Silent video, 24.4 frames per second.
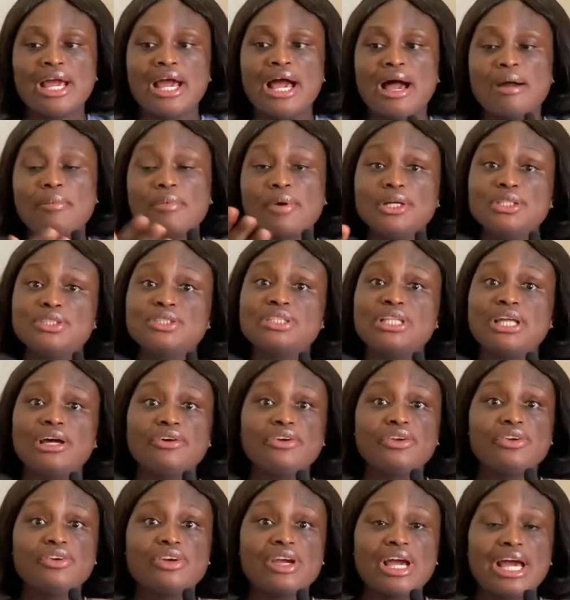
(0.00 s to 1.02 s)
I'm going to tell
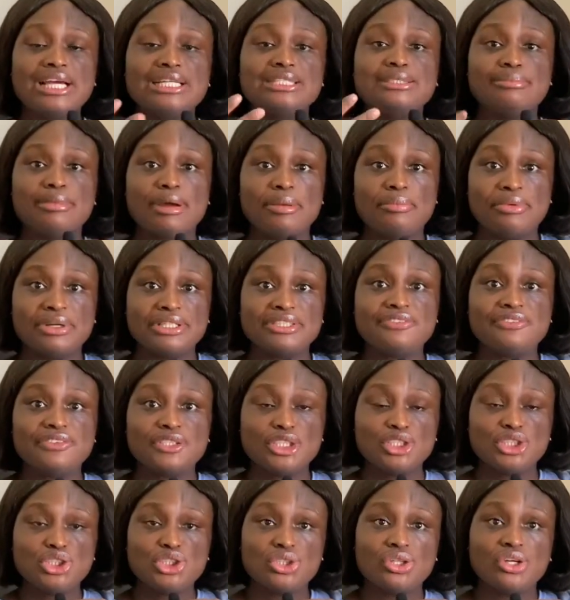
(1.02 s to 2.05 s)
you guys my
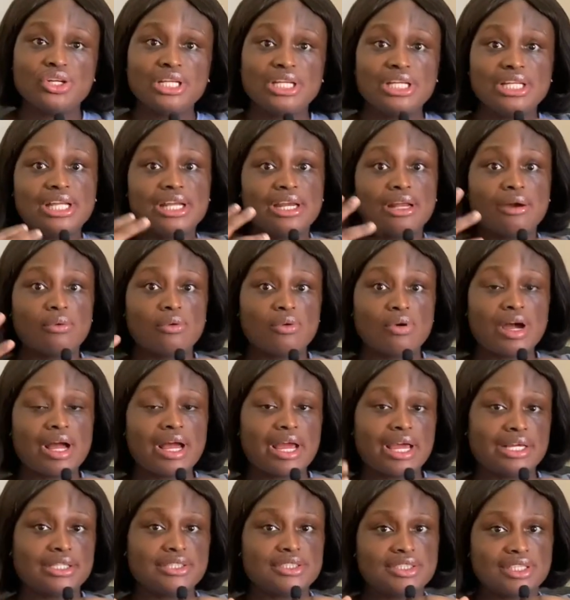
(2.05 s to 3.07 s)
breastfeeding journey, then I'll go
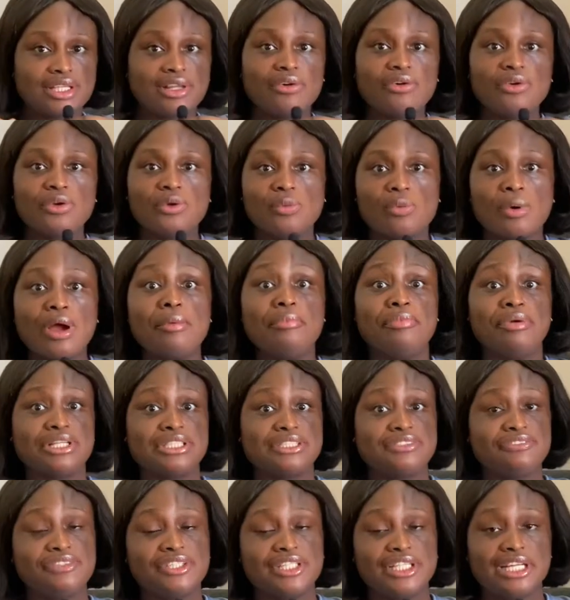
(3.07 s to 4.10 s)
ahead to tell you why
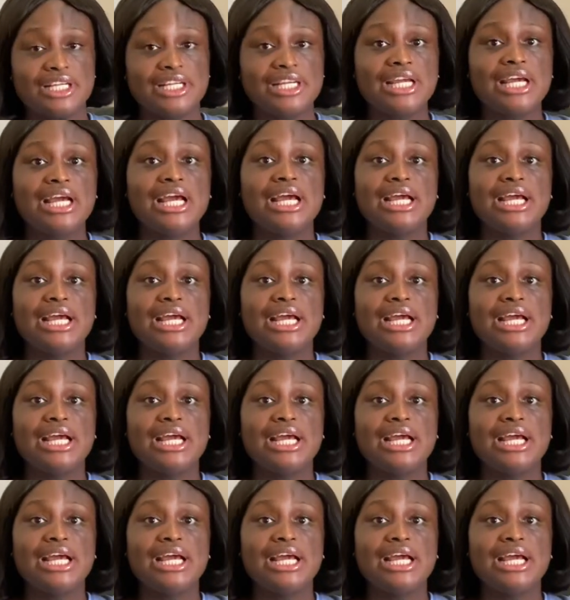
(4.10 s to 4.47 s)
breastfeeding